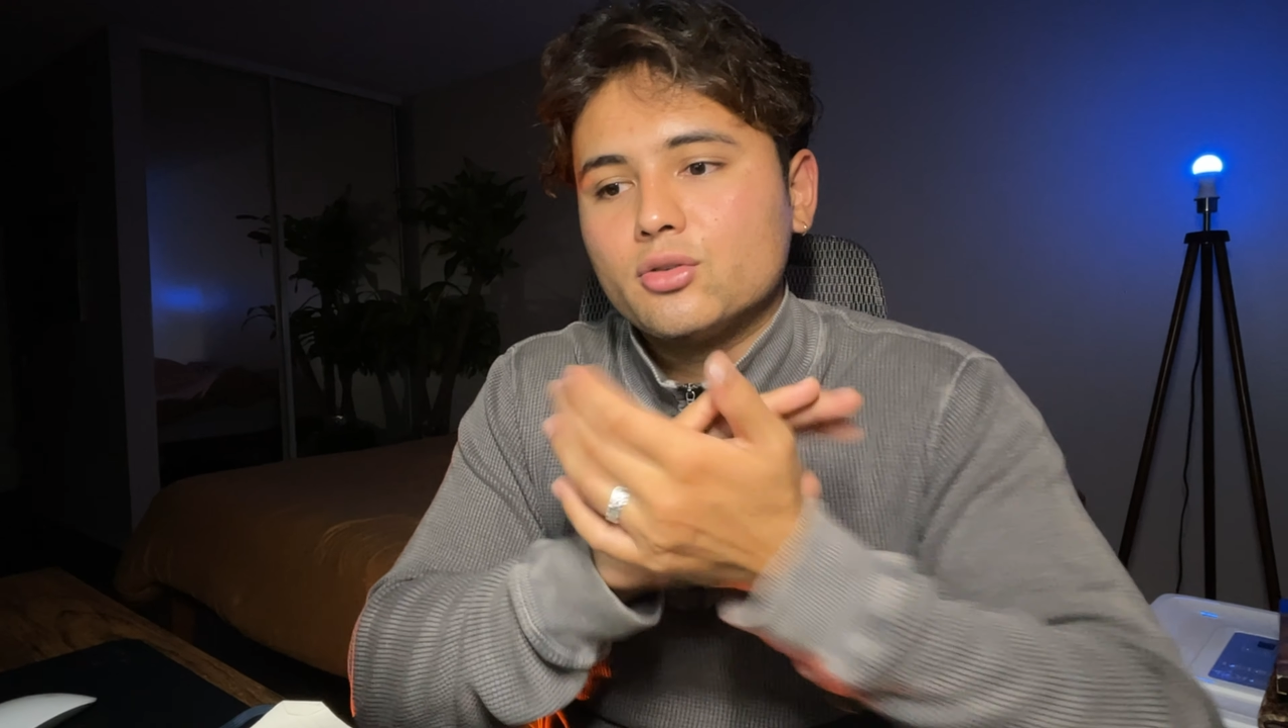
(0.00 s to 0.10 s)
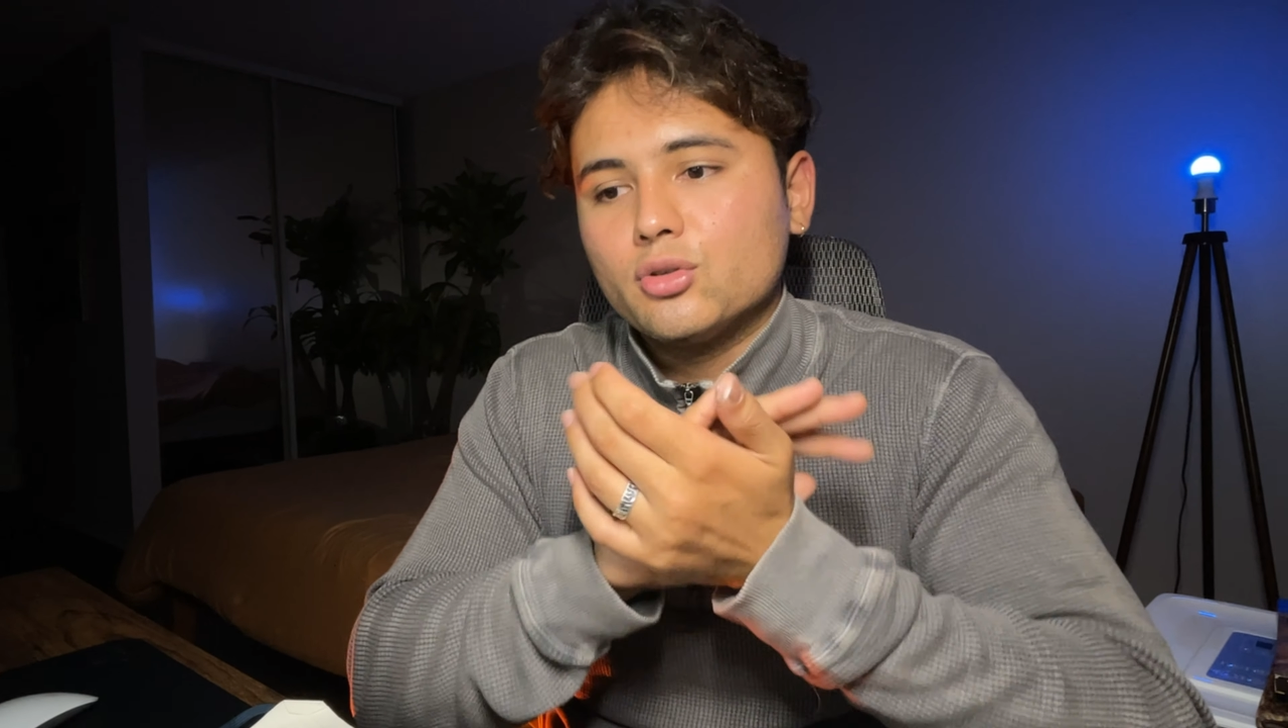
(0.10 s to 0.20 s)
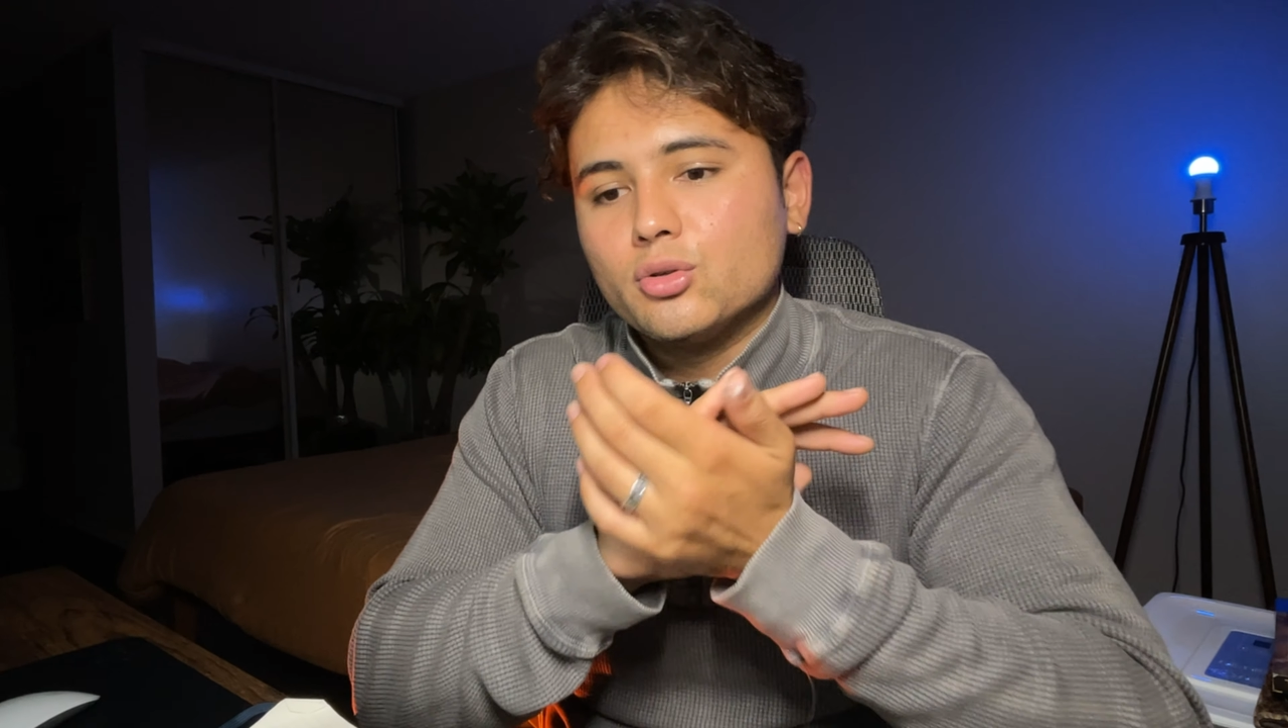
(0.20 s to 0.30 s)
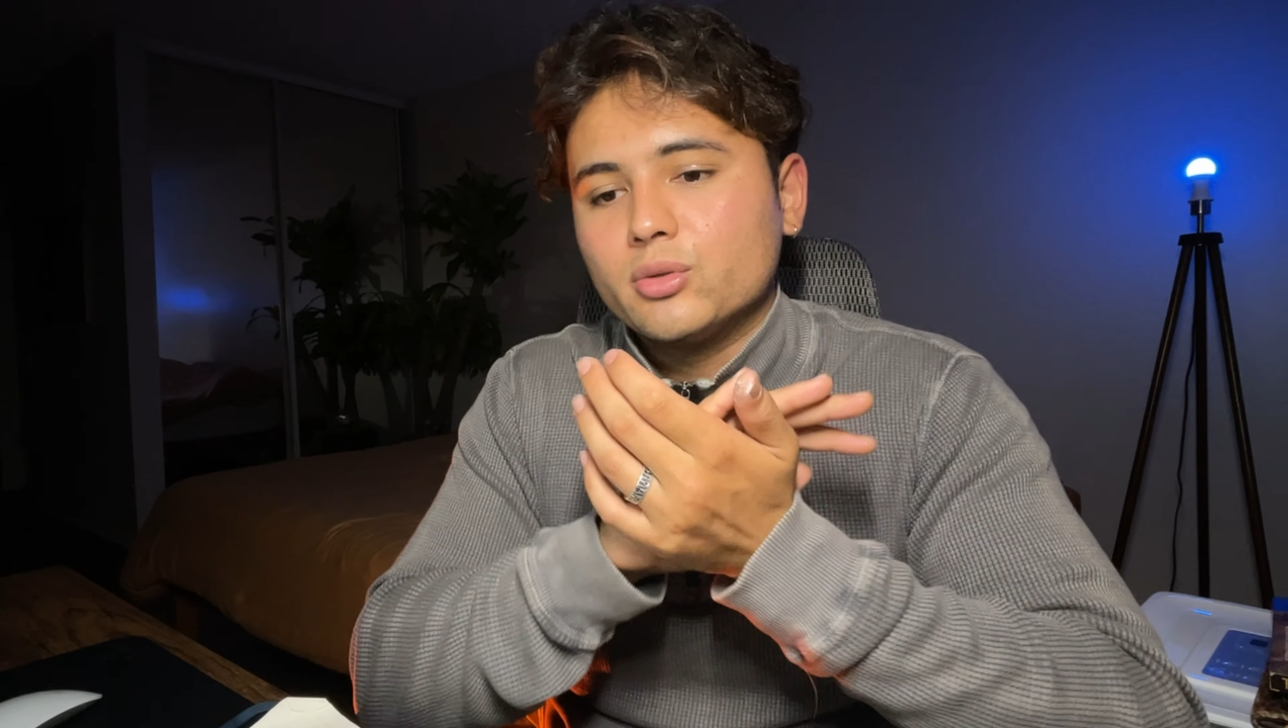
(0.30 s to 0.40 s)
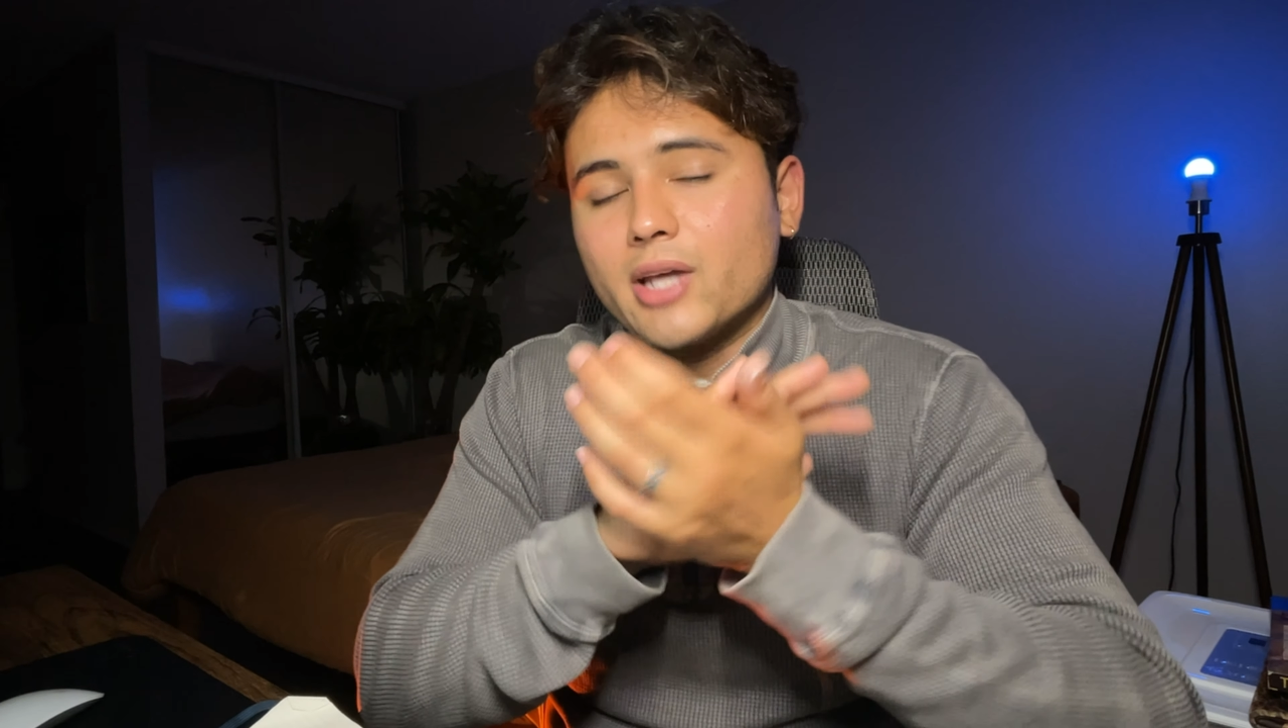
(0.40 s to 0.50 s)

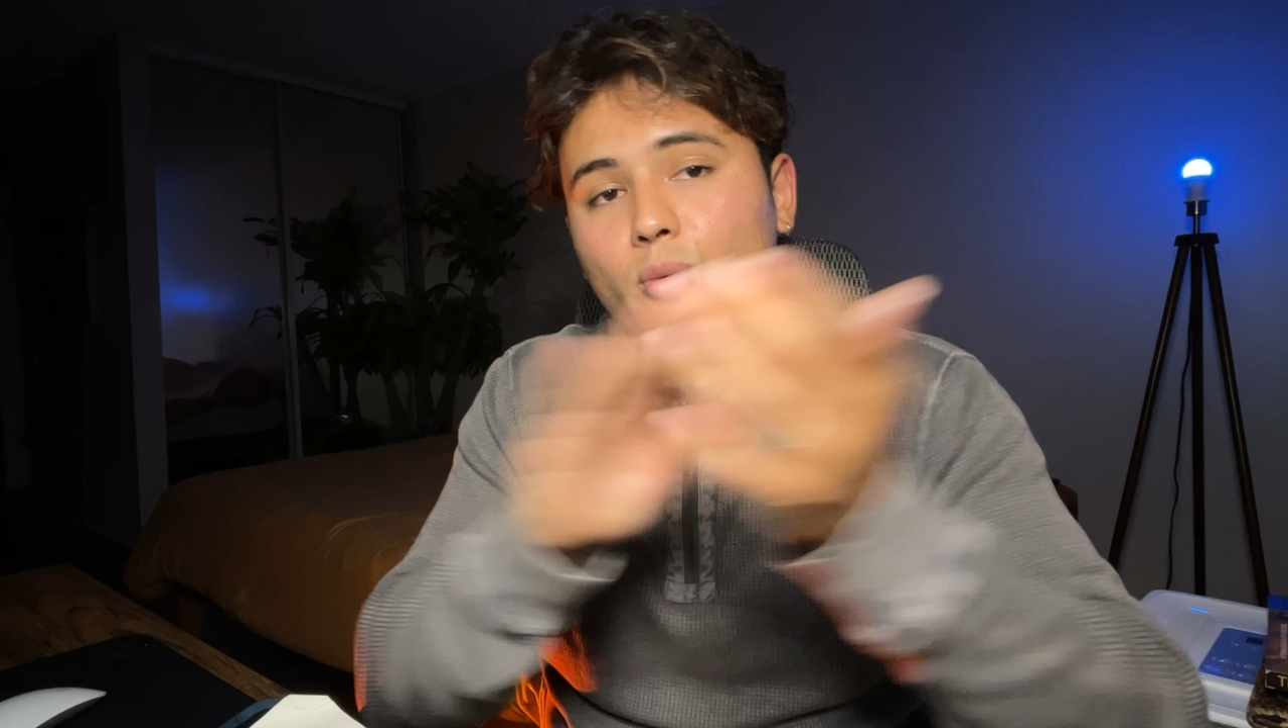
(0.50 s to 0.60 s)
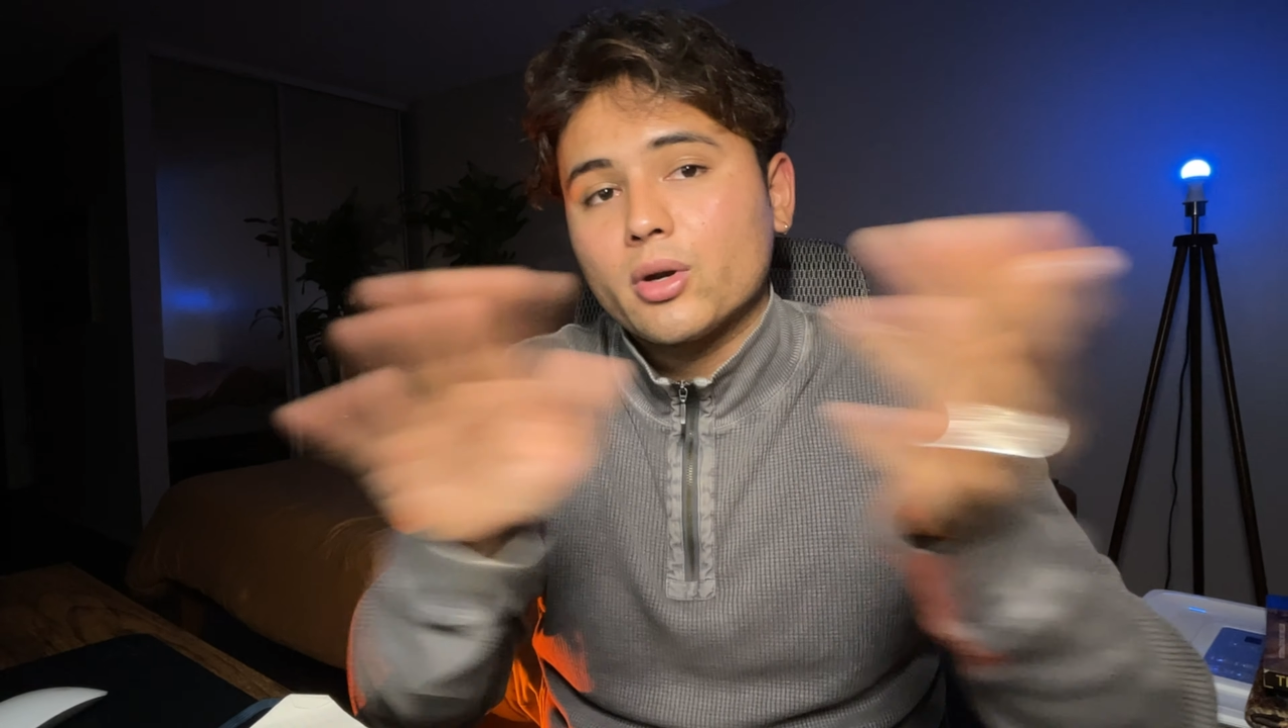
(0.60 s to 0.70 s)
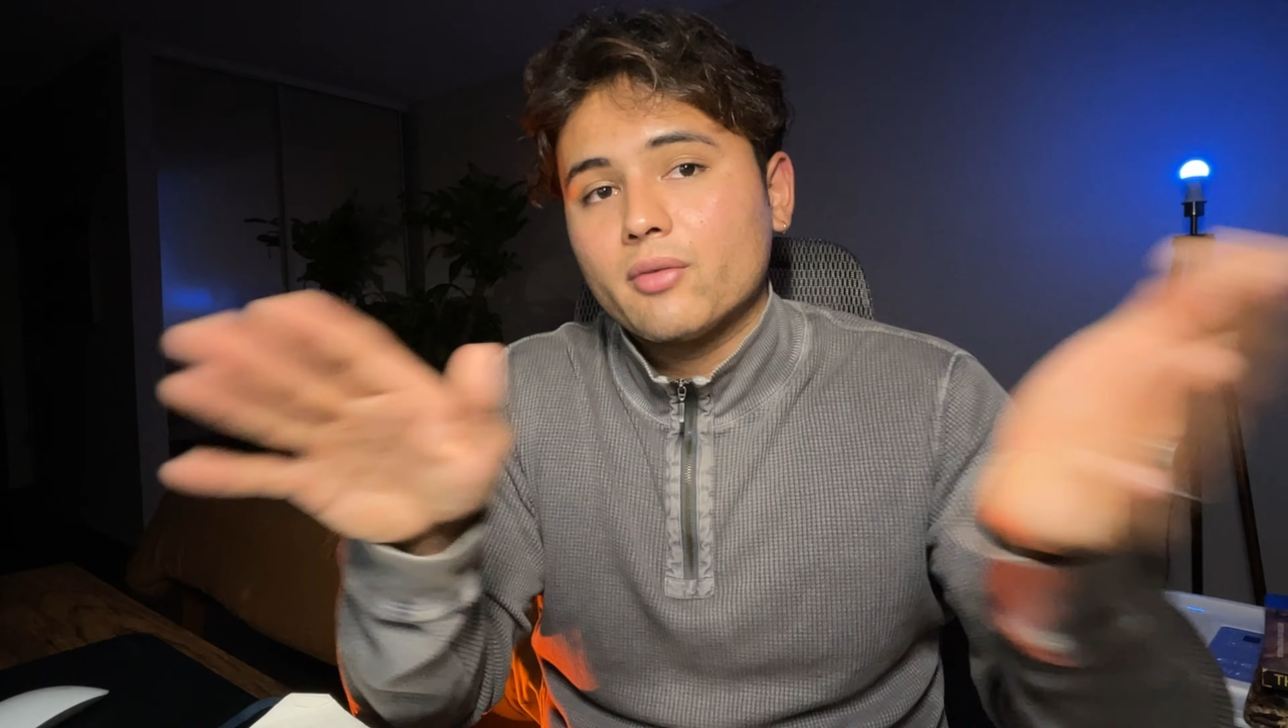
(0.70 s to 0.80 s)
to get rid